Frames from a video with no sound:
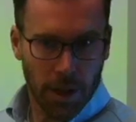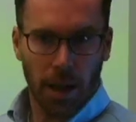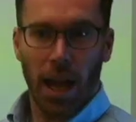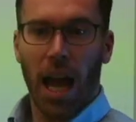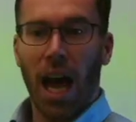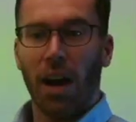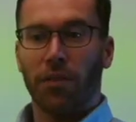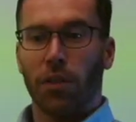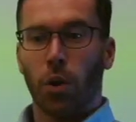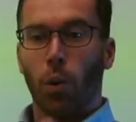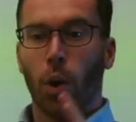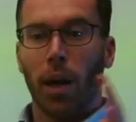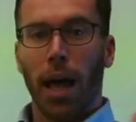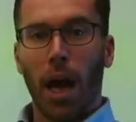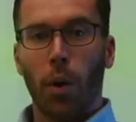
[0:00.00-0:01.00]
After
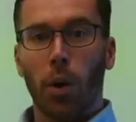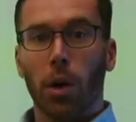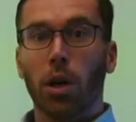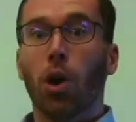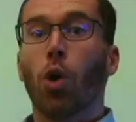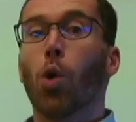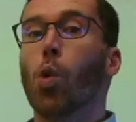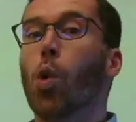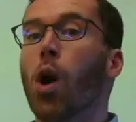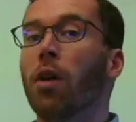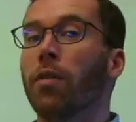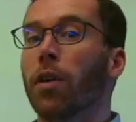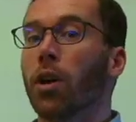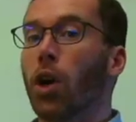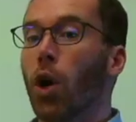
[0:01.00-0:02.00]
1 hour,
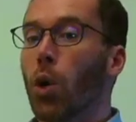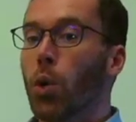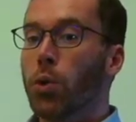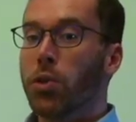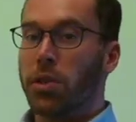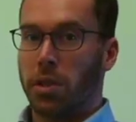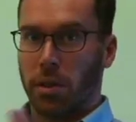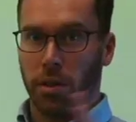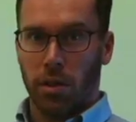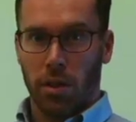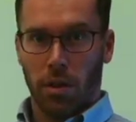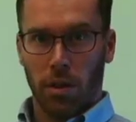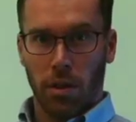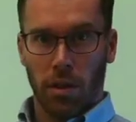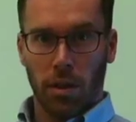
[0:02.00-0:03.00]
whoever goes
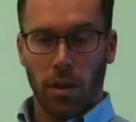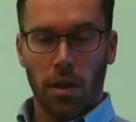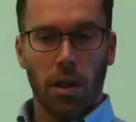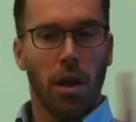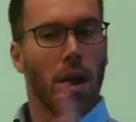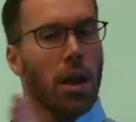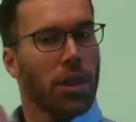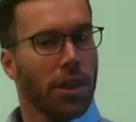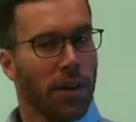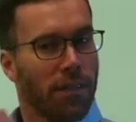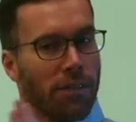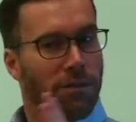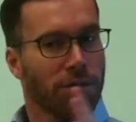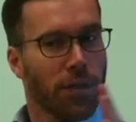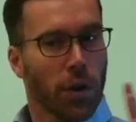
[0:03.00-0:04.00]
the
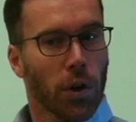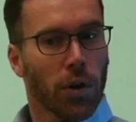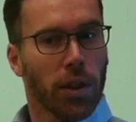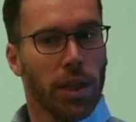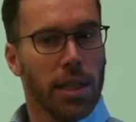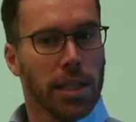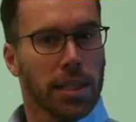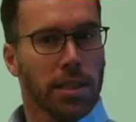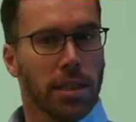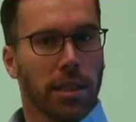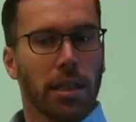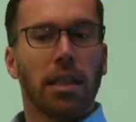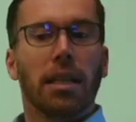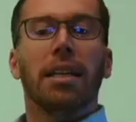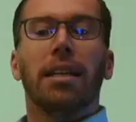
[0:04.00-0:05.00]
furthest
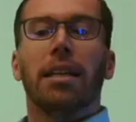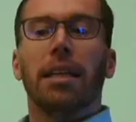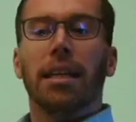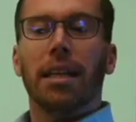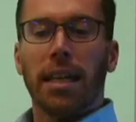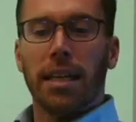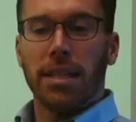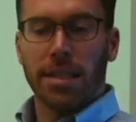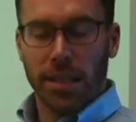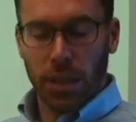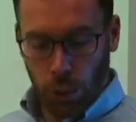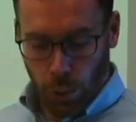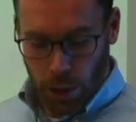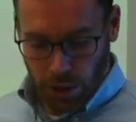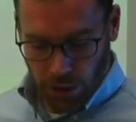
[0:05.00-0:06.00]
is the
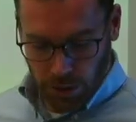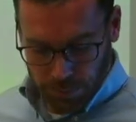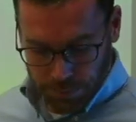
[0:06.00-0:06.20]
winner.